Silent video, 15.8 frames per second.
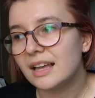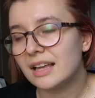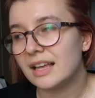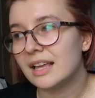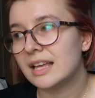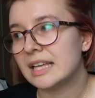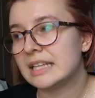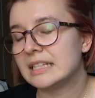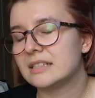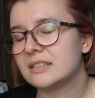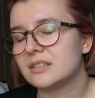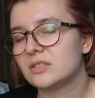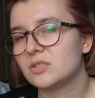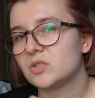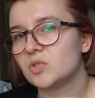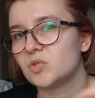
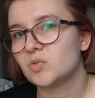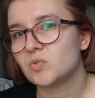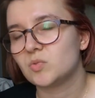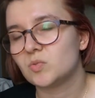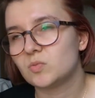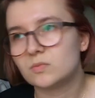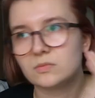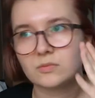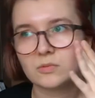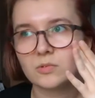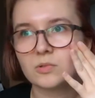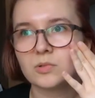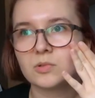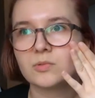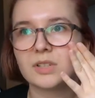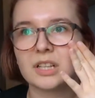is
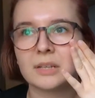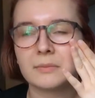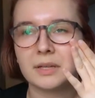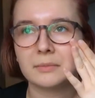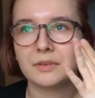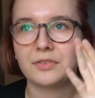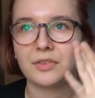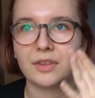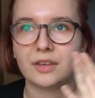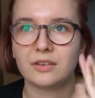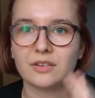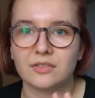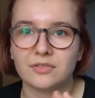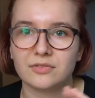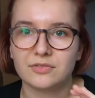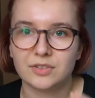what really made me think
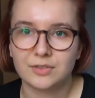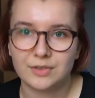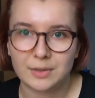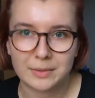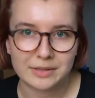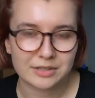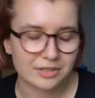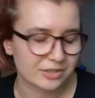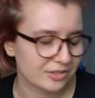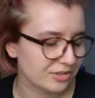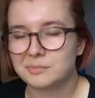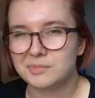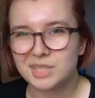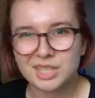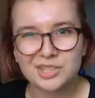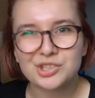of the female characters.
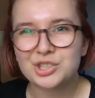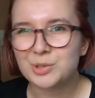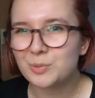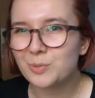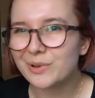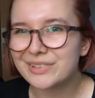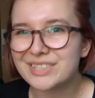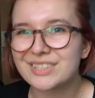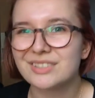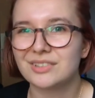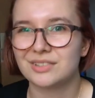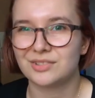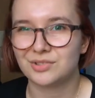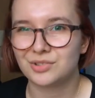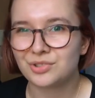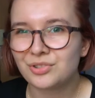Because she
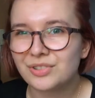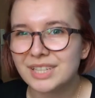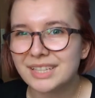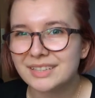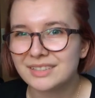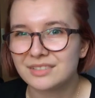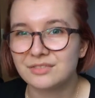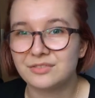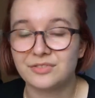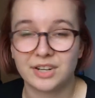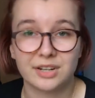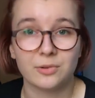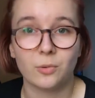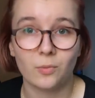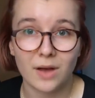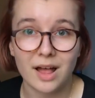wasn't treated very
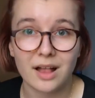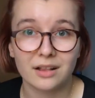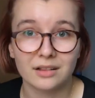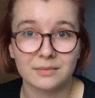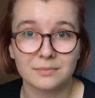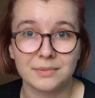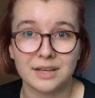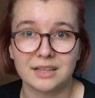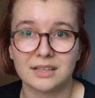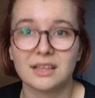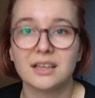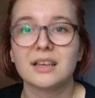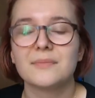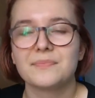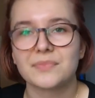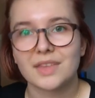well by
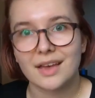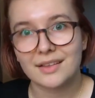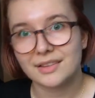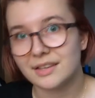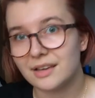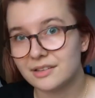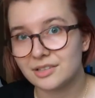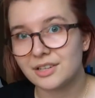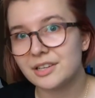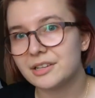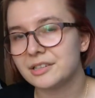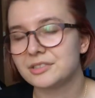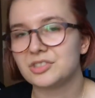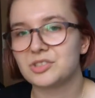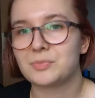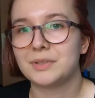the other
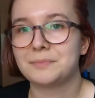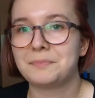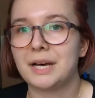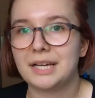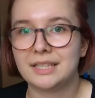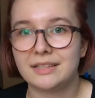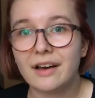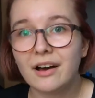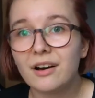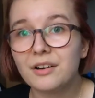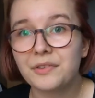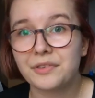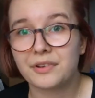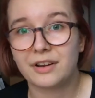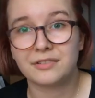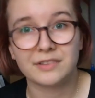characters, but by the author
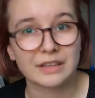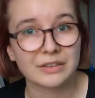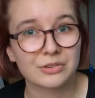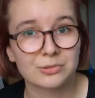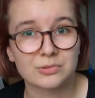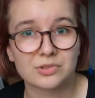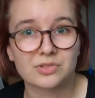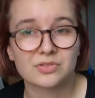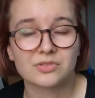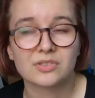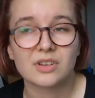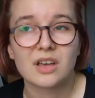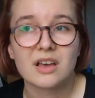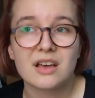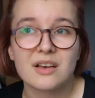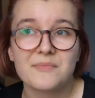I think she was
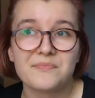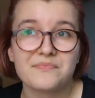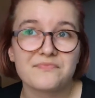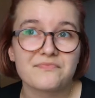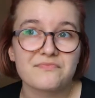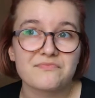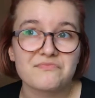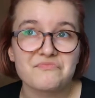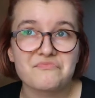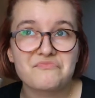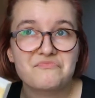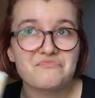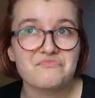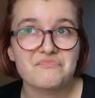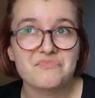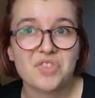
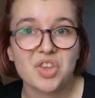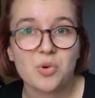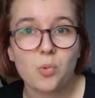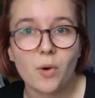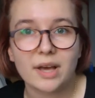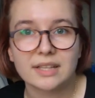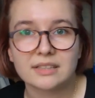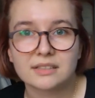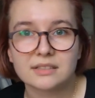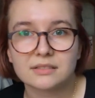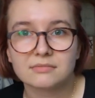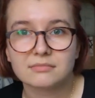quite